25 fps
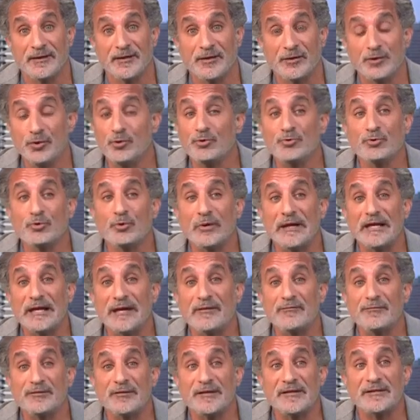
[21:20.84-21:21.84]
Usually
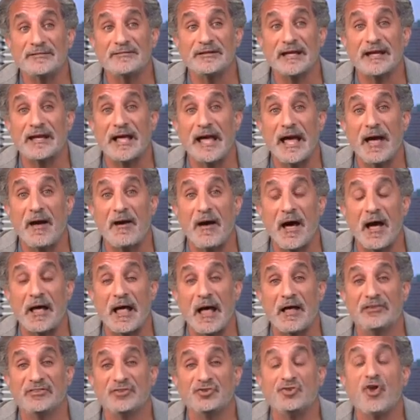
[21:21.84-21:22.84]
if there's like
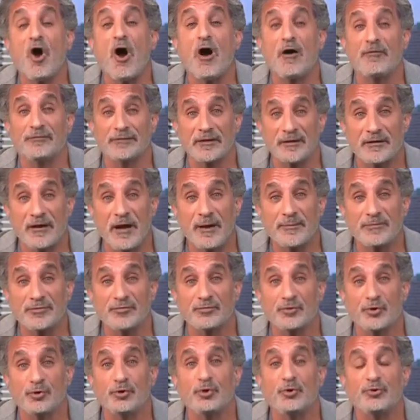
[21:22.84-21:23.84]
a dove that comes
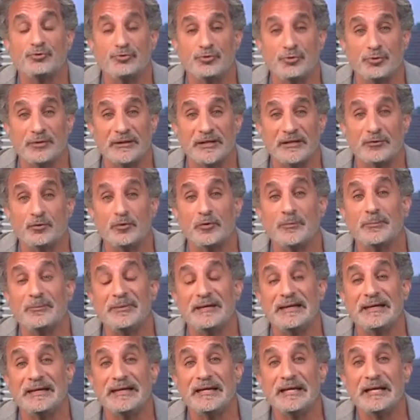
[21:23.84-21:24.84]
close to it, it will
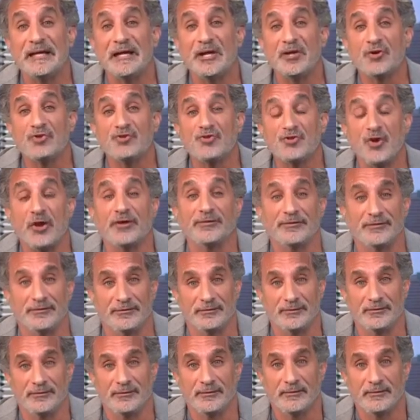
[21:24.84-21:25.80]
be shot.